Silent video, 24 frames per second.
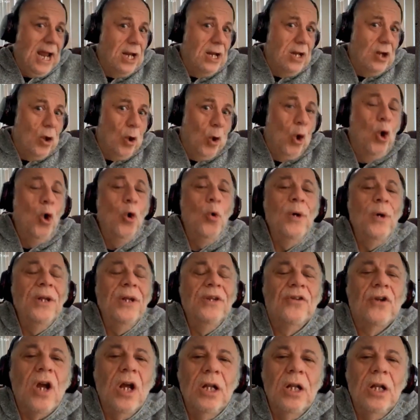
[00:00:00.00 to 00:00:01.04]
And who is
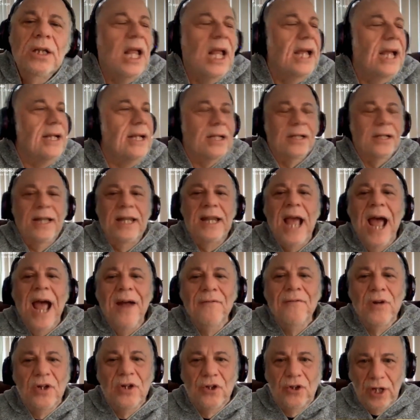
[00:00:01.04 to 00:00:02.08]
going, like the
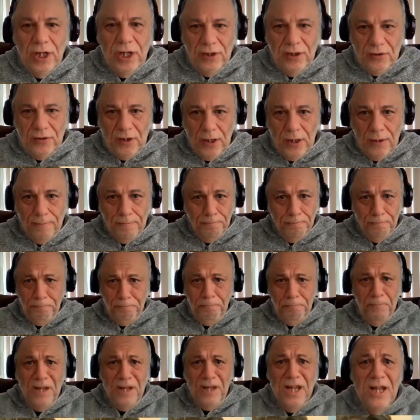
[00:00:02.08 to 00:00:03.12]
average citizen,
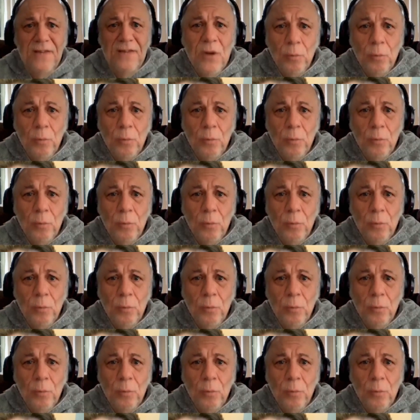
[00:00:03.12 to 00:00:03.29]
even